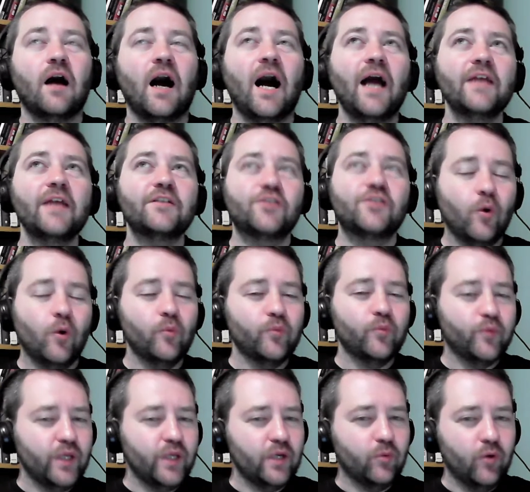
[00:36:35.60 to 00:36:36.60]
I don't
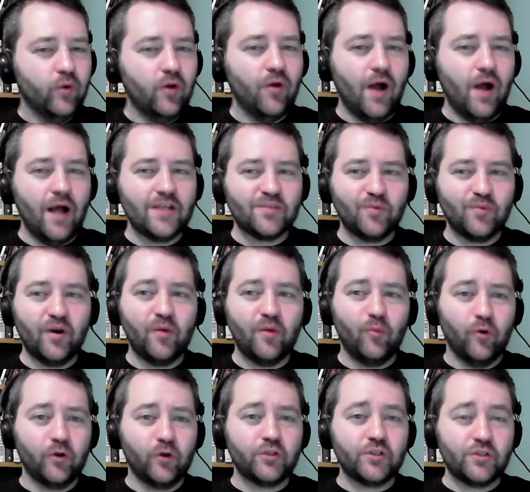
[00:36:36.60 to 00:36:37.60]
think Will Ospreay
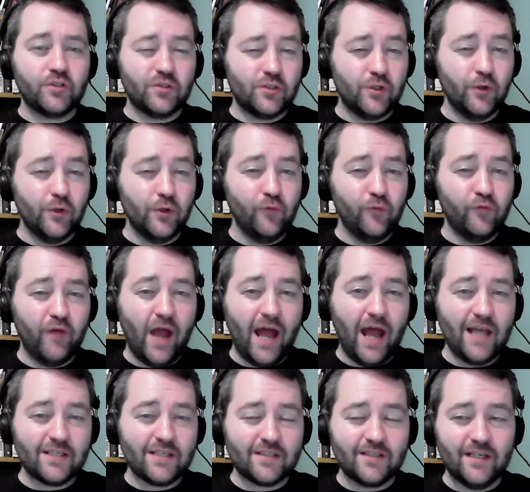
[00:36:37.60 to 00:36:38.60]
works too
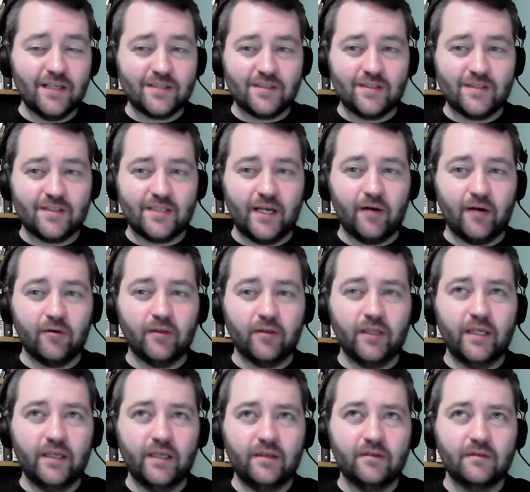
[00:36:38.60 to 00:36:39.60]
fast
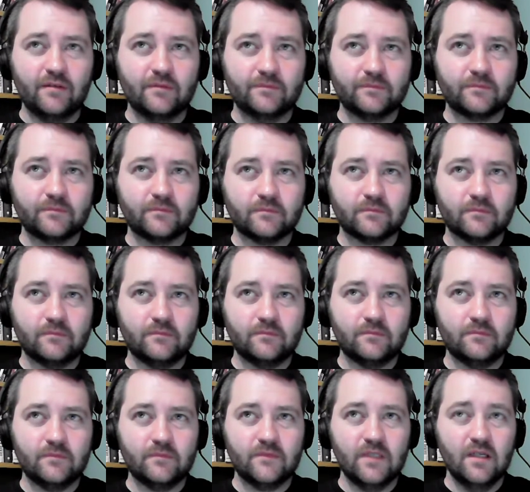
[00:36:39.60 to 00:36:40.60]
necessarily.
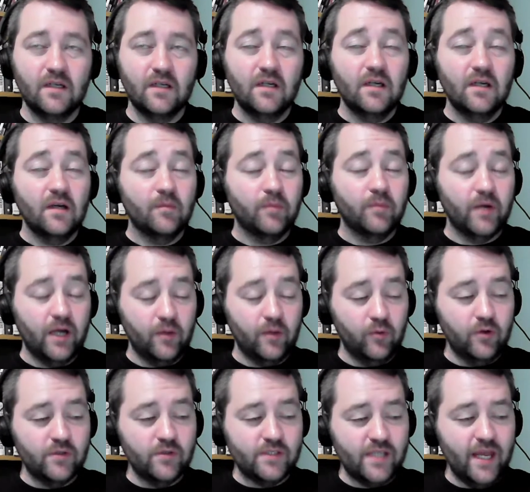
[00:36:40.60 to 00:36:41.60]
But I
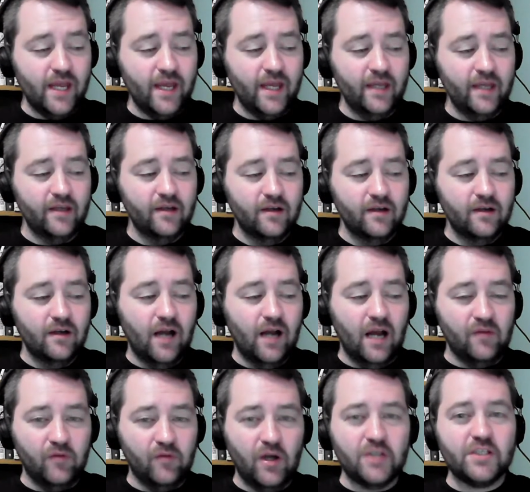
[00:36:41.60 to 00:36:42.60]
will say,
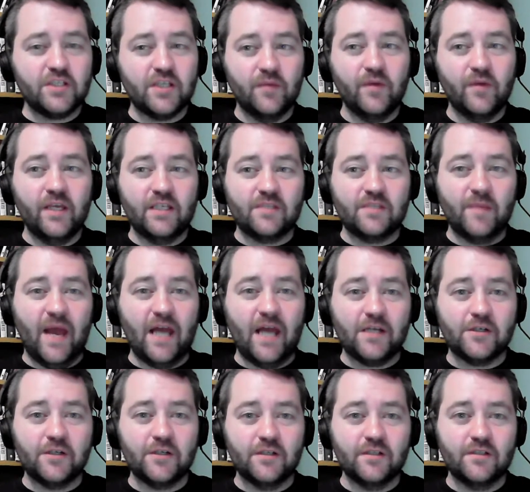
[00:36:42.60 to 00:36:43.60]
I've watched some of his
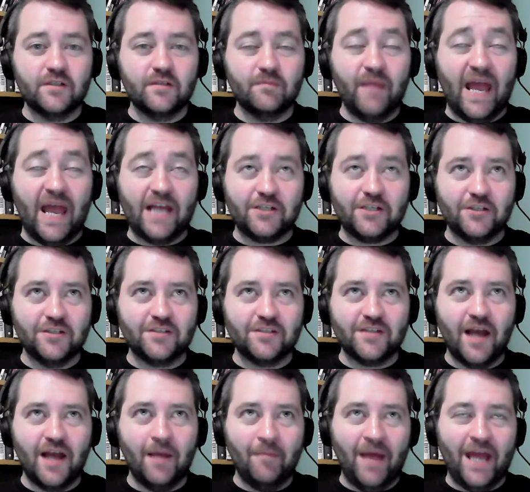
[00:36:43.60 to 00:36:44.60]
matches,
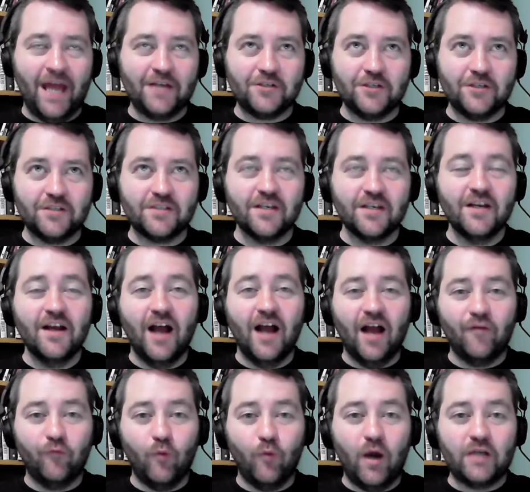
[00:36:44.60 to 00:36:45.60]
not matches.
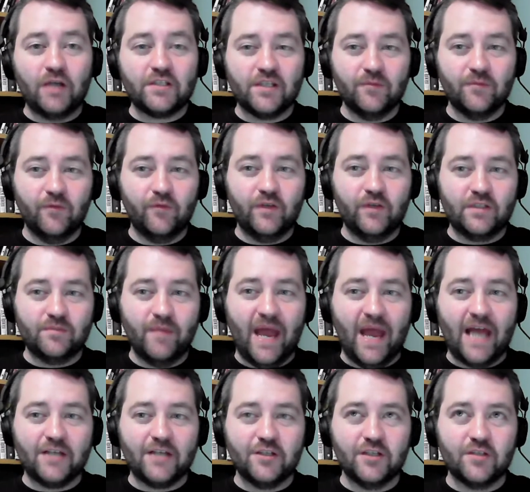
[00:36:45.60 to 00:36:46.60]
I've watched some of his
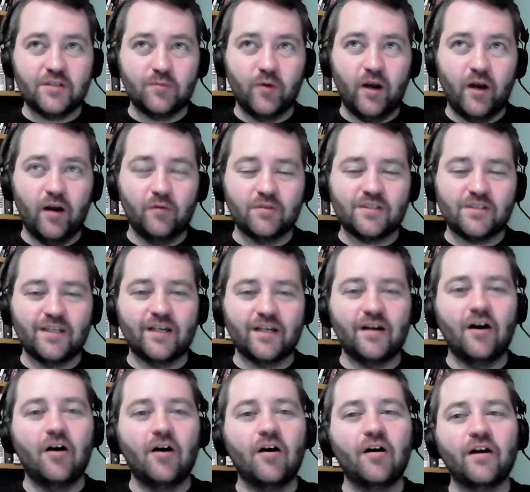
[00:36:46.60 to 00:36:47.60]
matches where I was like,
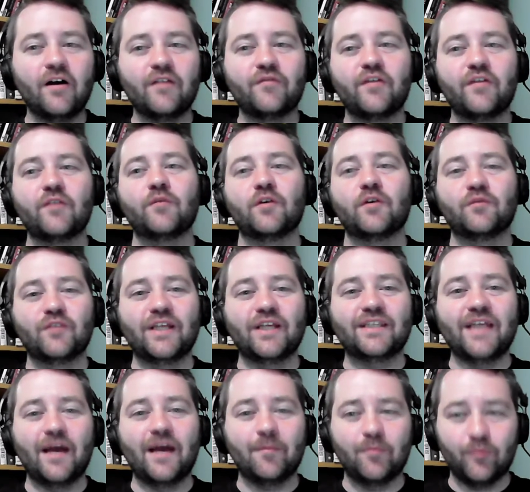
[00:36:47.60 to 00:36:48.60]
oh, if he would have let
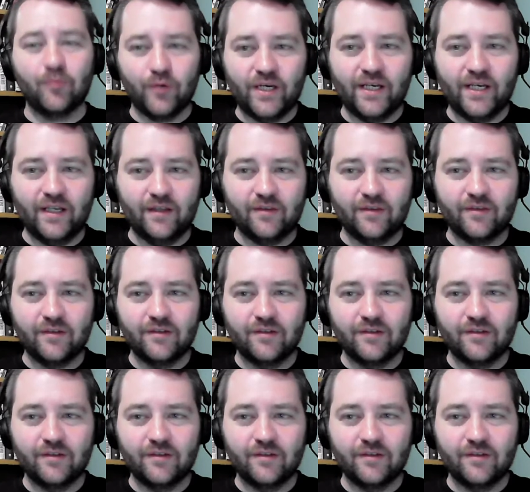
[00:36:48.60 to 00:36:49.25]
that breathe.